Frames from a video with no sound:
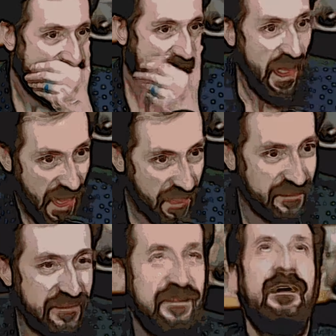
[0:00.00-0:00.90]

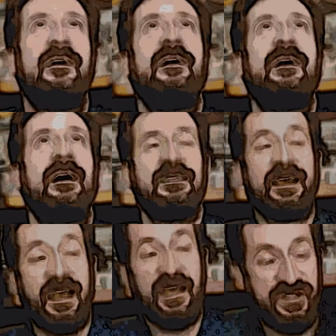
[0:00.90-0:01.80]
I
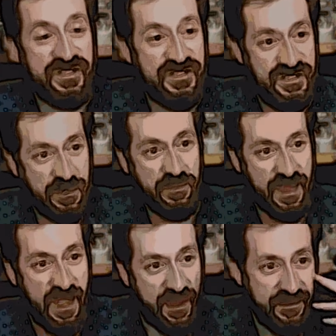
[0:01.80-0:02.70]
can just do
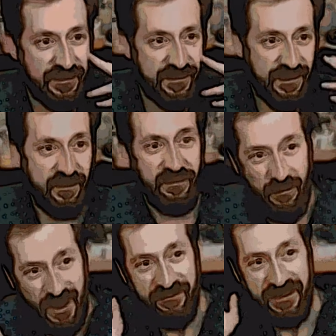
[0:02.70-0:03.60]
that. Of
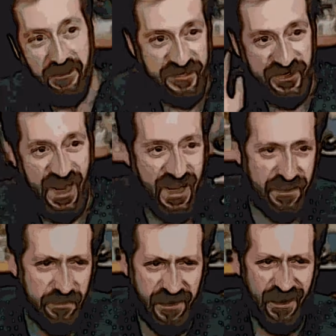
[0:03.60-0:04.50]
a wife named
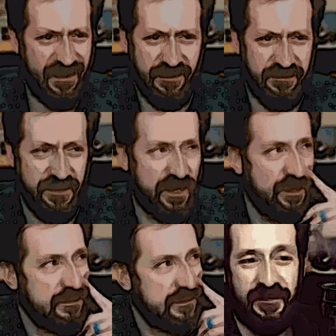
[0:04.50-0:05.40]
Jade or what? I don't even
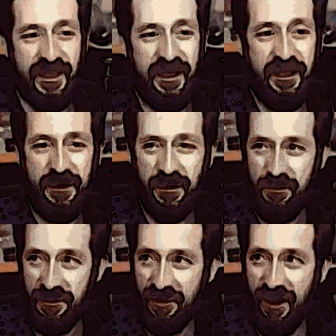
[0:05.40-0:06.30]
know.
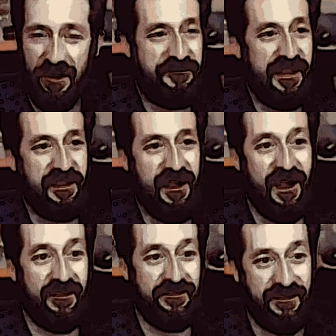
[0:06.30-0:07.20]
Your arm fell
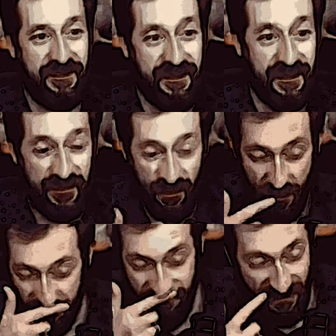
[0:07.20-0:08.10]
off.
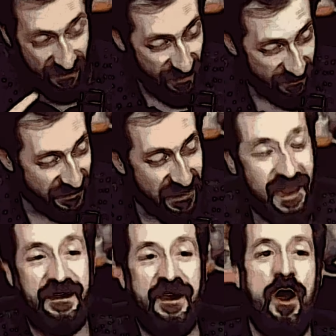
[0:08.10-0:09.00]
Like,
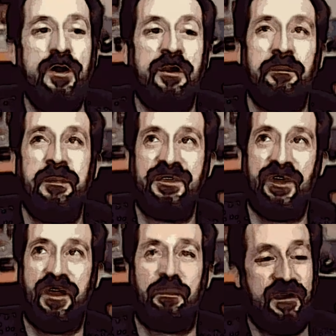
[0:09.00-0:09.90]
I know you're
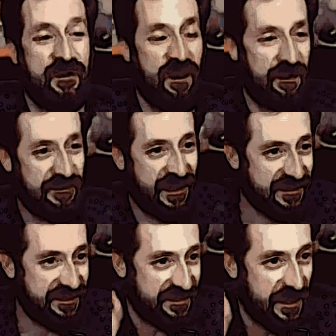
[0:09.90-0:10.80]
mid-jerk, but your arm,
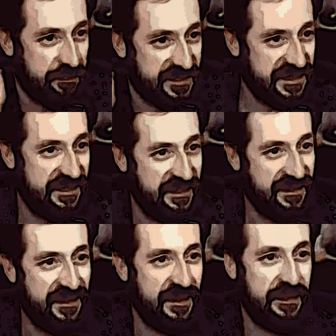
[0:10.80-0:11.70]
like, the leprosy
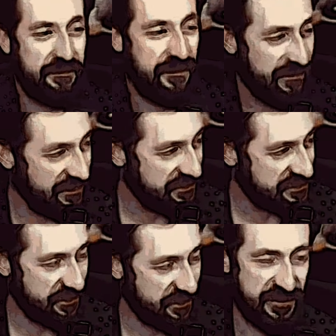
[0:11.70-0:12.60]
pervaded your
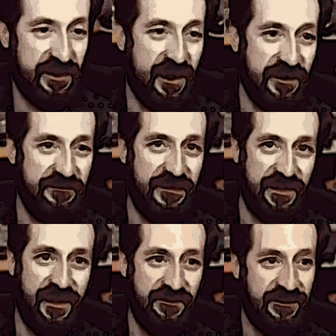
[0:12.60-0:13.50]
shoulder. Your arm fell
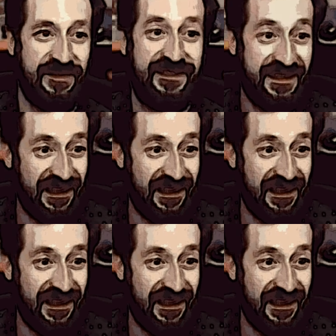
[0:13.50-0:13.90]
off. You